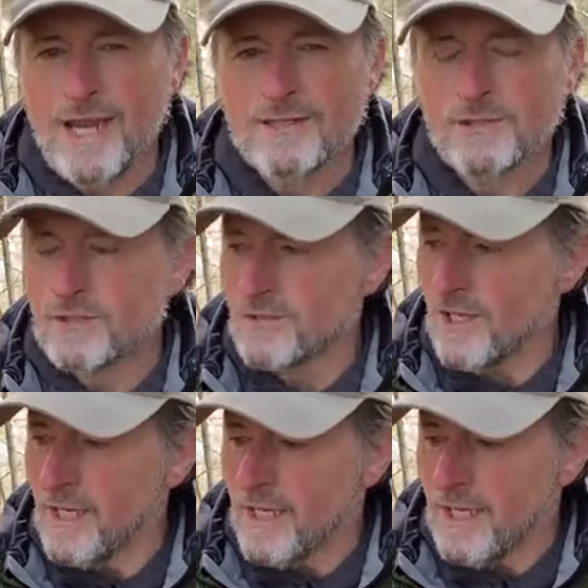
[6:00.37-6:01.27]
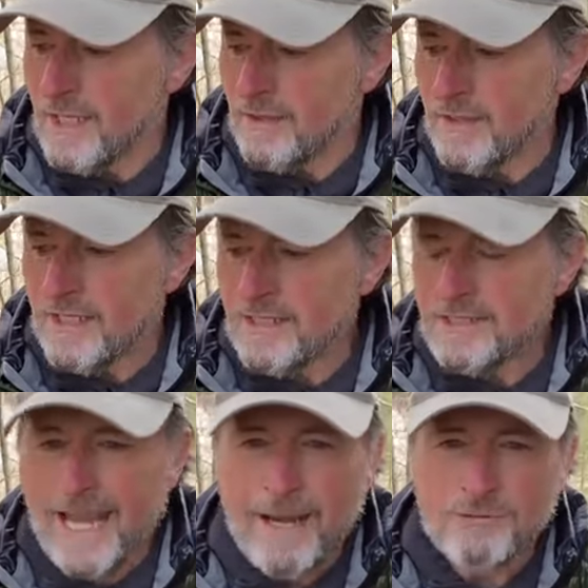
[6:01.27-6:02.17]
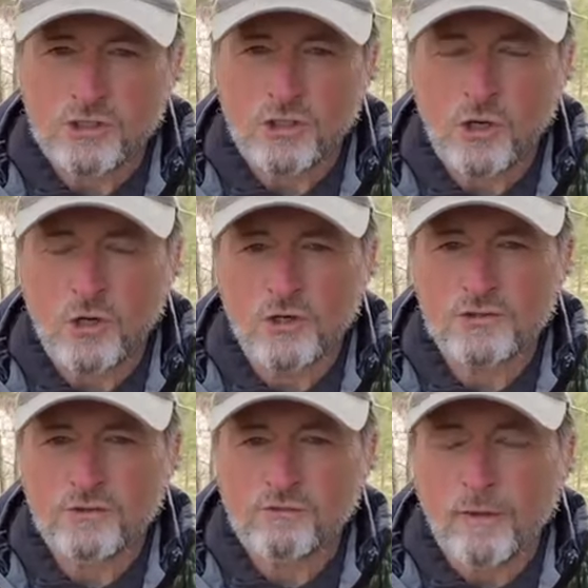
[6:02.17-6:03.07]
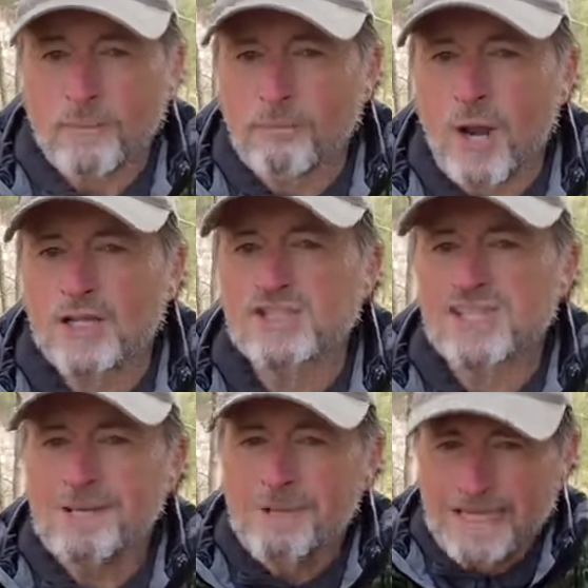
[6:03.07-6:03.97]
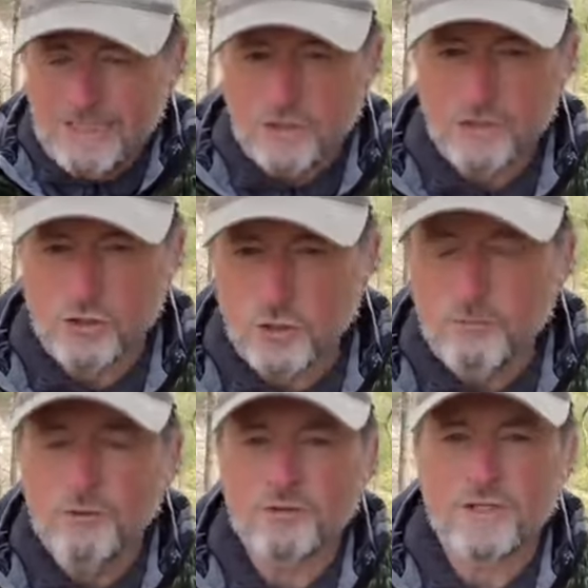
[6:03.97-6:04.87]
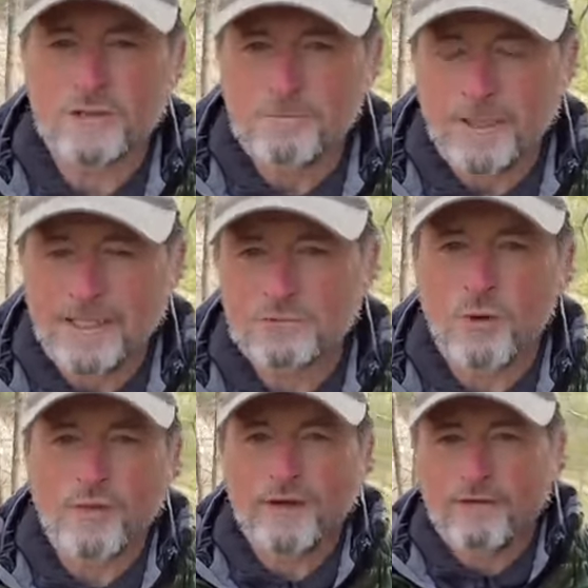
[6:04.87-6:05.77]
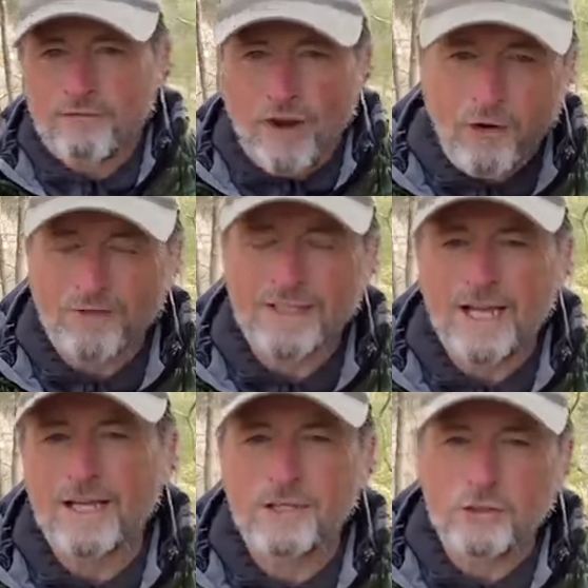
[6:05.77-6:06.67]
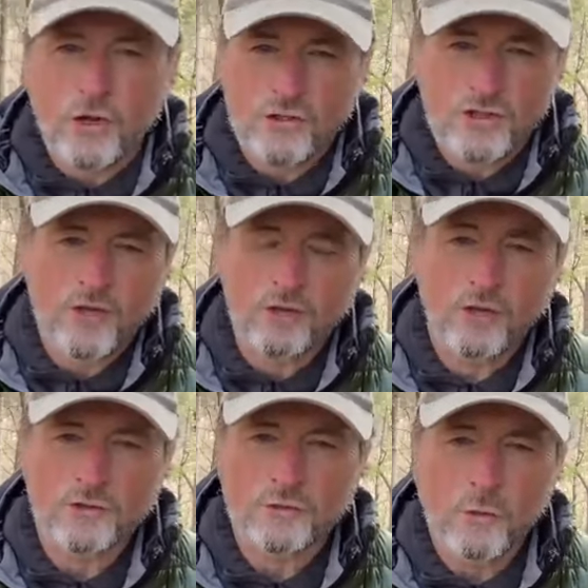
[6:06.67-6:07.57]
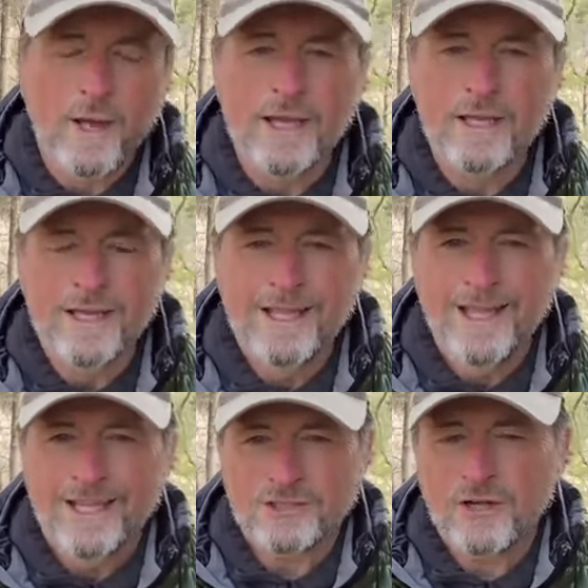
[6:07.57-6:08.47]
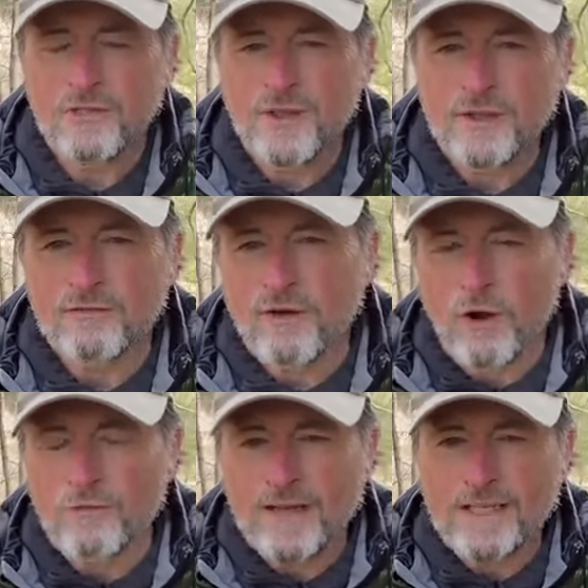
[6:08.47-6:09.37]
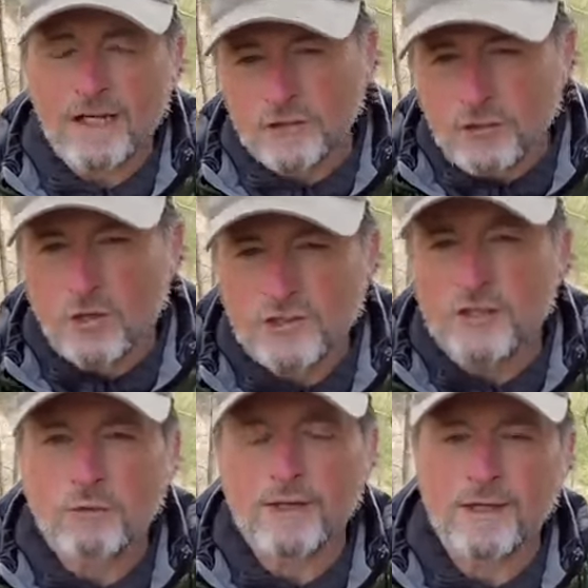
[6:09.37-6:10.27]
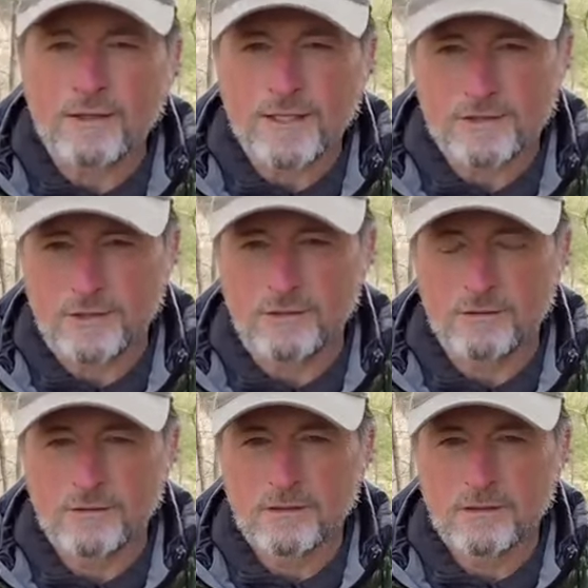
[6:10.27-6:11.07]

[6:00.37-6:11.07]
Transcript: cases, the damage occurs from the proximity to the music, meaning it's one thing to fire off a gun and your dog's 100 yards away. It's another thing to fire off that gun and your dog's sitting right there next to you.